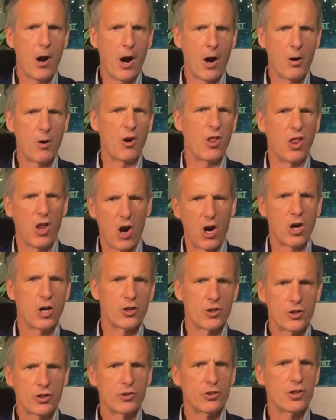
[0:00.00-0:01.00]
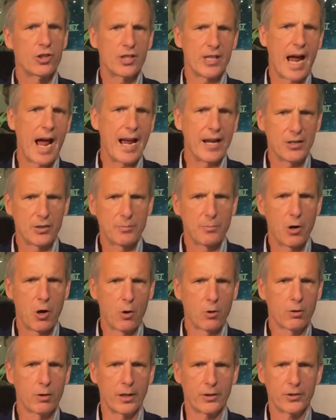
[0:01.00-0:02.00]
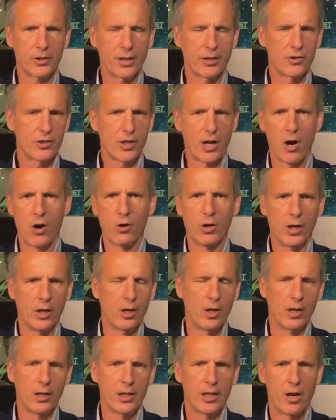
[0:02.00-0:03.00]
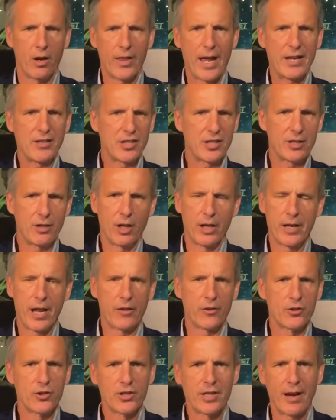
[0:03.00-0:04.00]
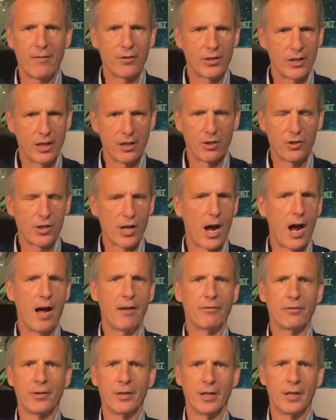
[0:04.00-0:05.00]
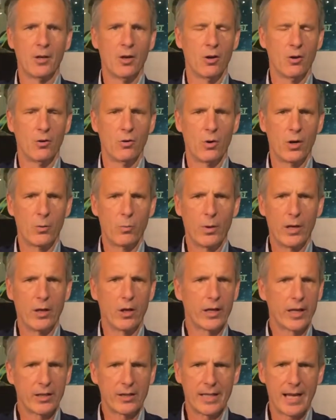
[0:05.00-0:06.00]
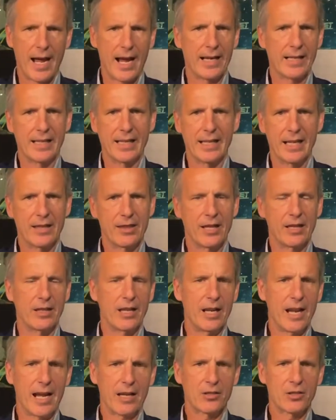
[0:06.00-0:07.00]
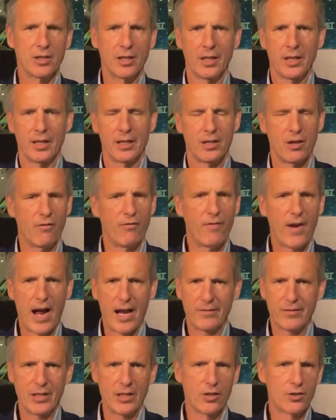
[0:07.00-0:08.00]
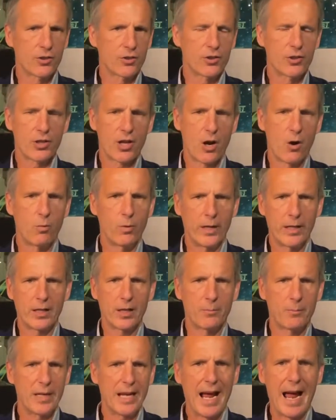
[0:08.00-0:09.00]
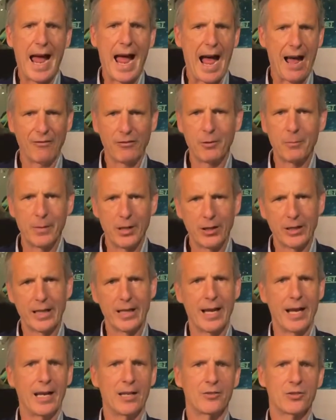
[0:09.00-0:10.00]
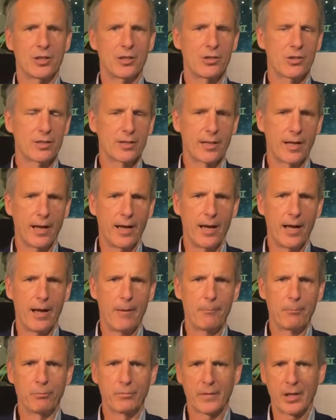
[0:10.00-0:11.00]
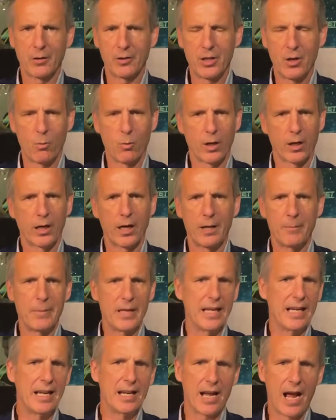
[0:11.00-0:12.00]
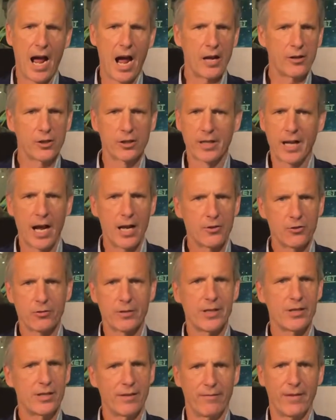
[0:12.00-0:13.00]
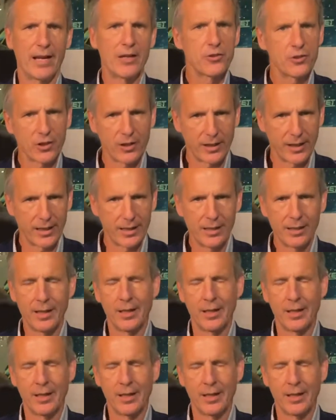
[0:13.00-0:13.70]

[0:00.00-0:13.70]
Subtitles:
our large size brokerage. And so, that's still another 7 years off. We look at the idea that the next 5 years or so, we could be 500,000 agents. We're going to be in 100 countries eventually.